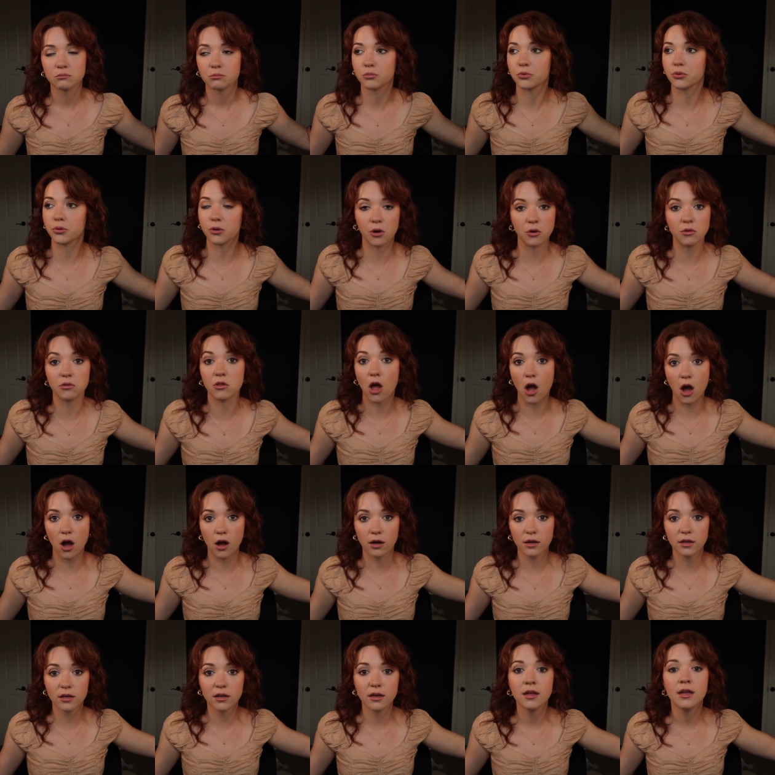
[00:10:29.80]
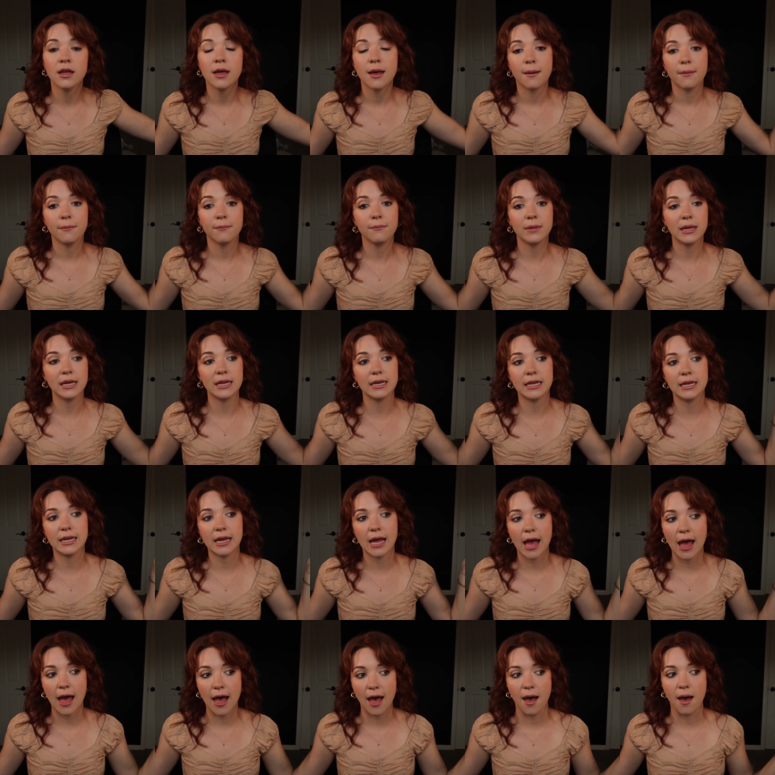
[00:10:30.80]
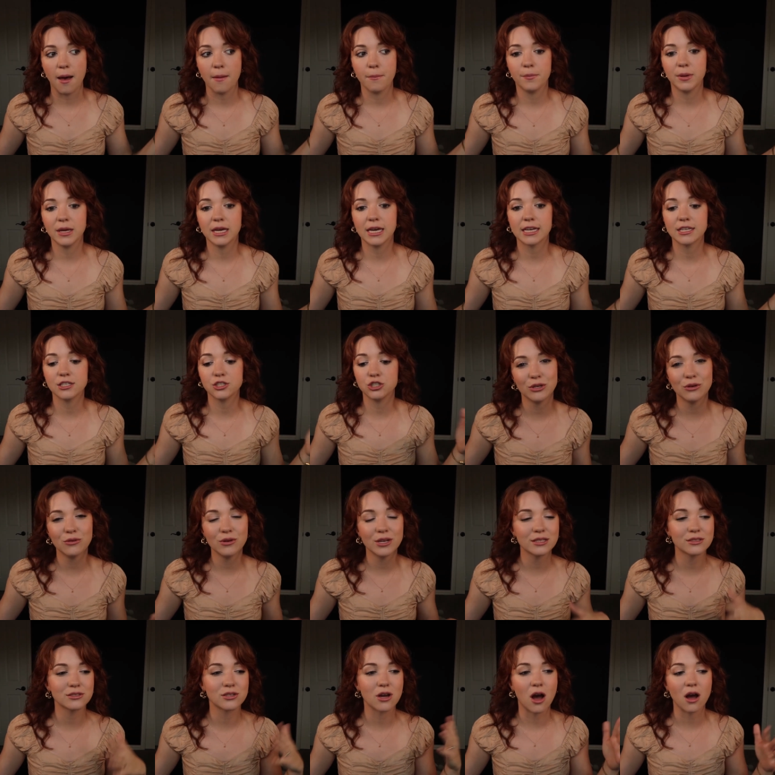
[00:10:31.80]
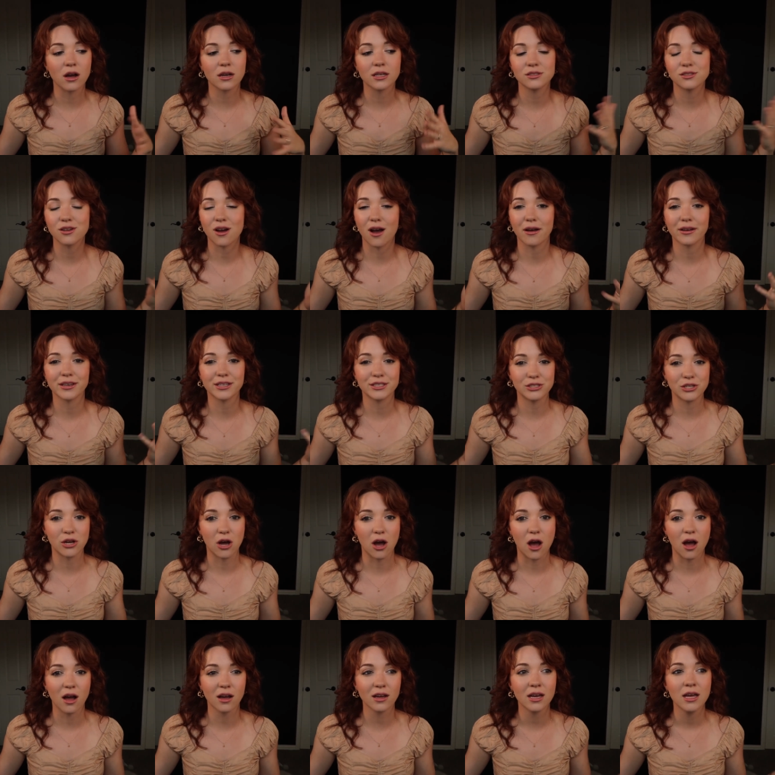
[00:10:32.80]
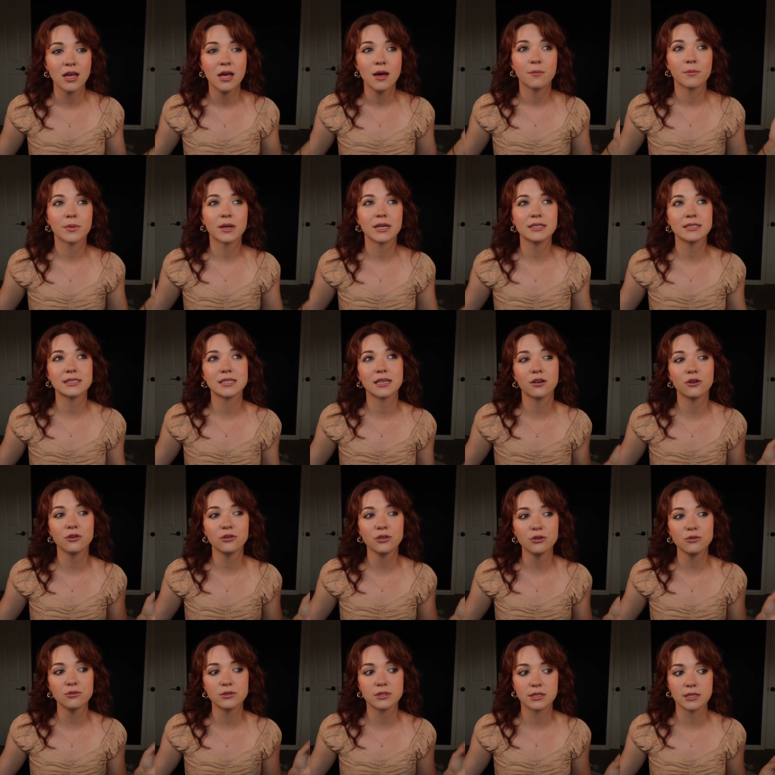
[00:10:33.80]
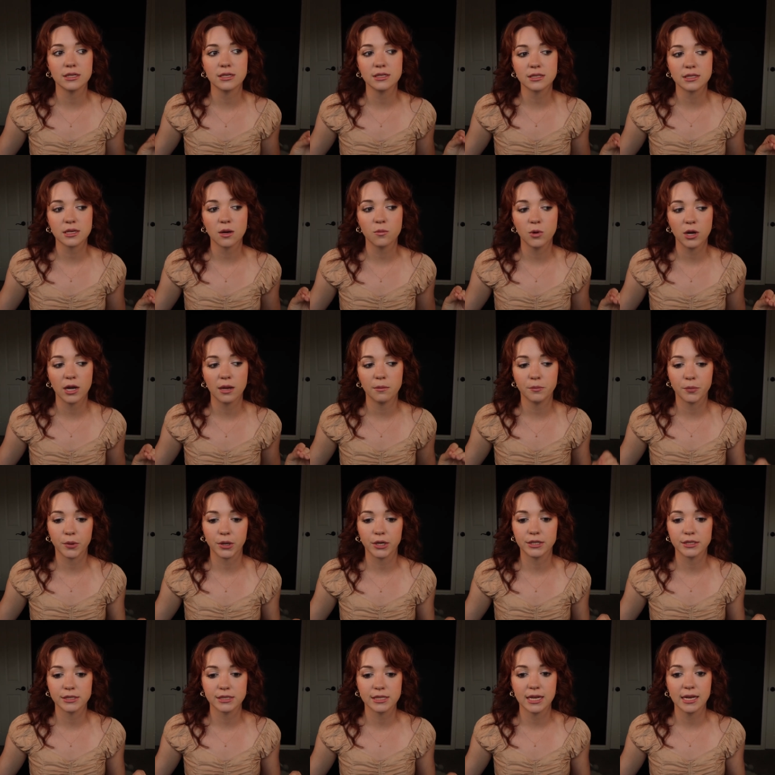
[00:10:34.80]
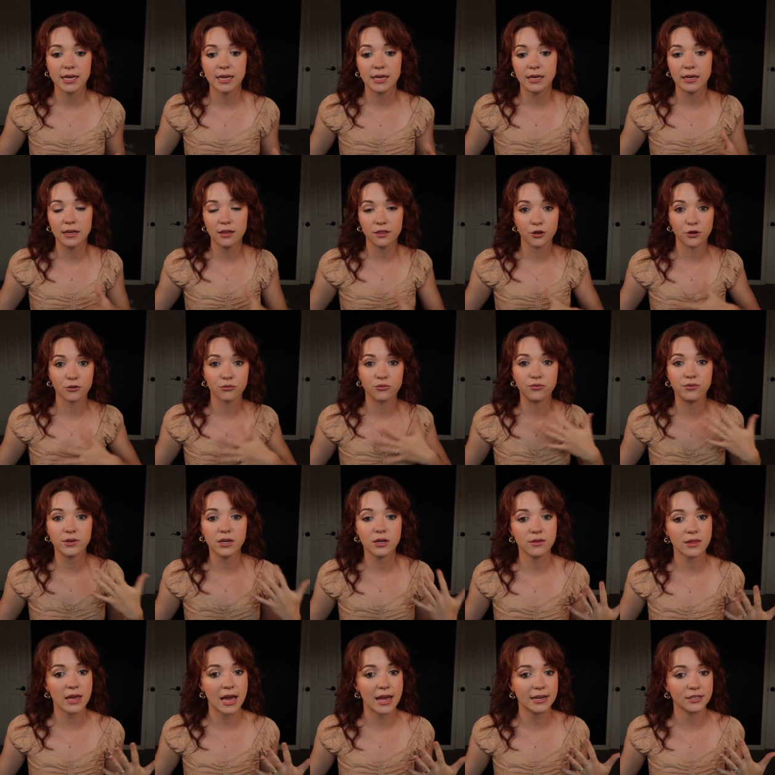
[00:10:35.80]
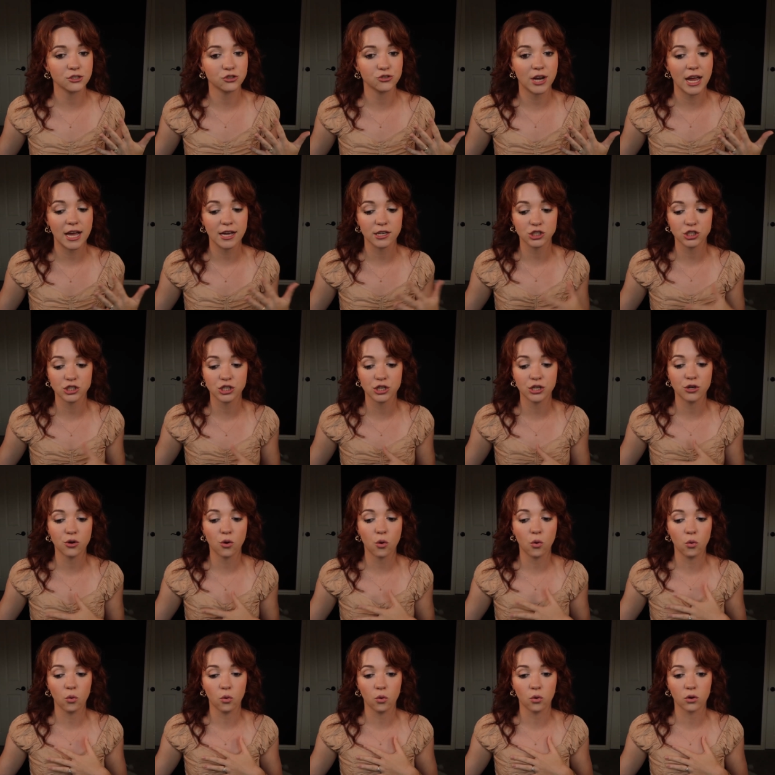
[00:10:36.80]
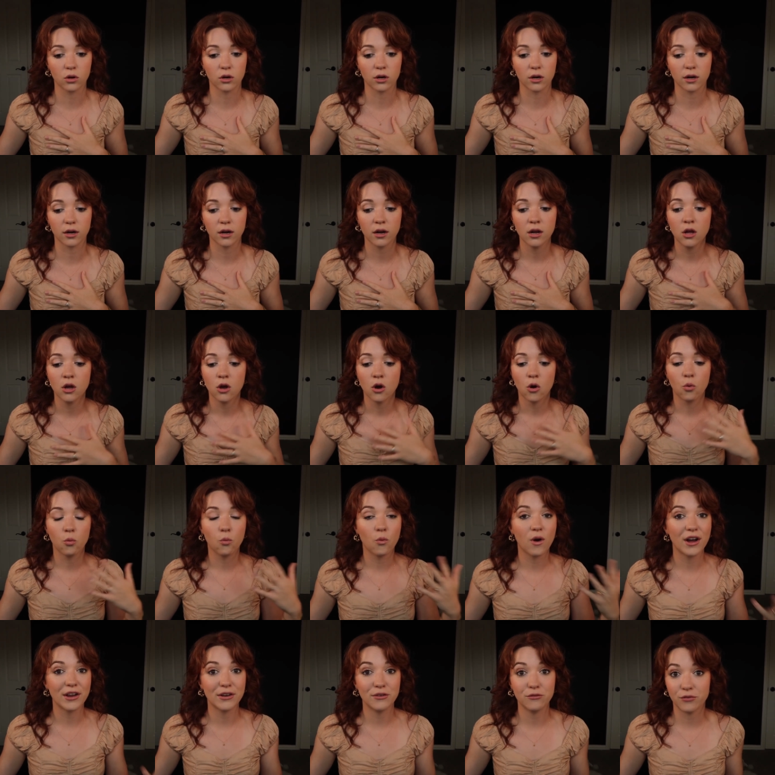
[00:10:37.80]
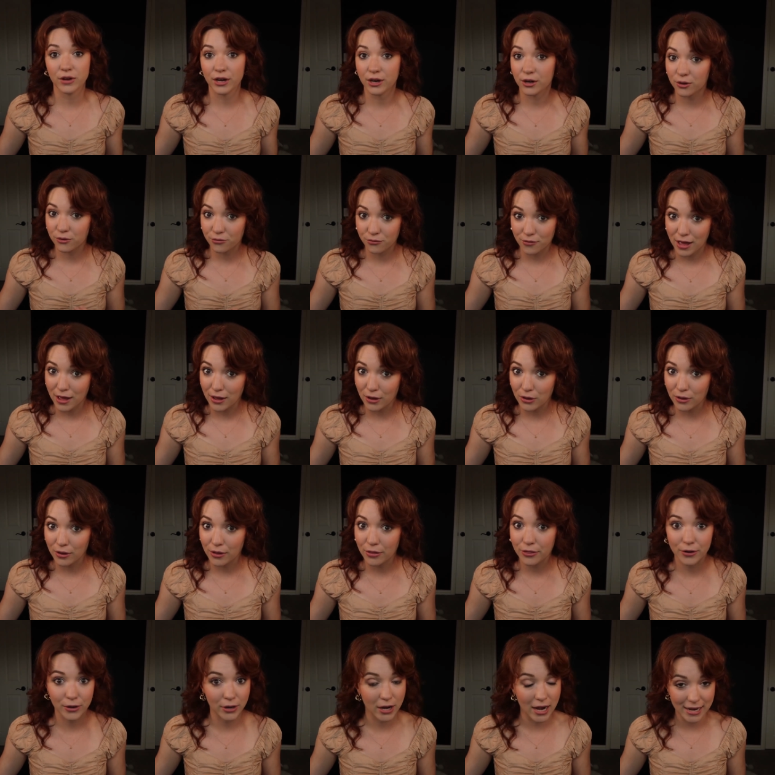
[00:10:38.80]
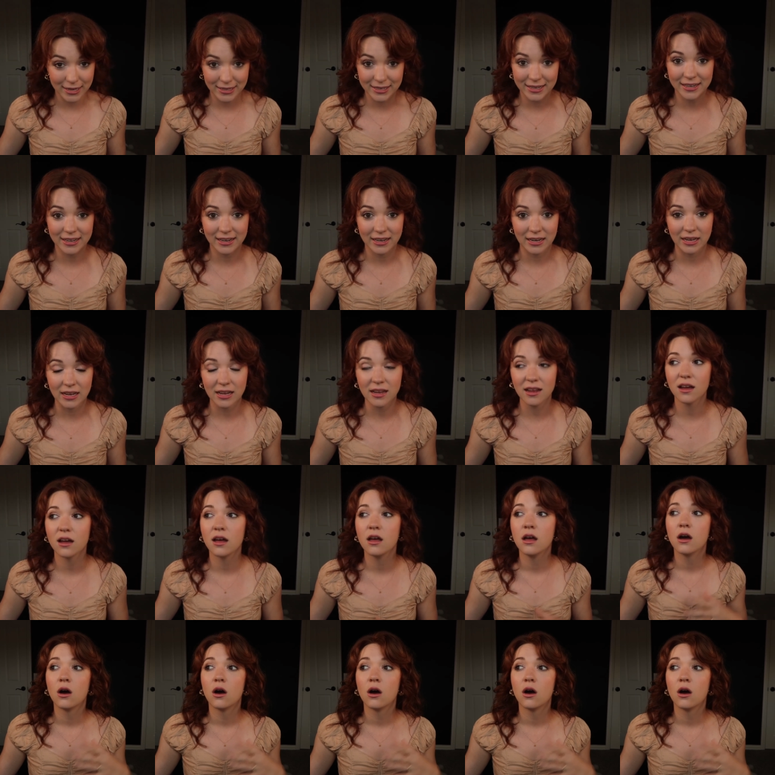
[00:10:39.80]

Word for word: prolong meeting up because you can talk and talk and talk but until you see someone in person and either feel that attraction or one verify their identity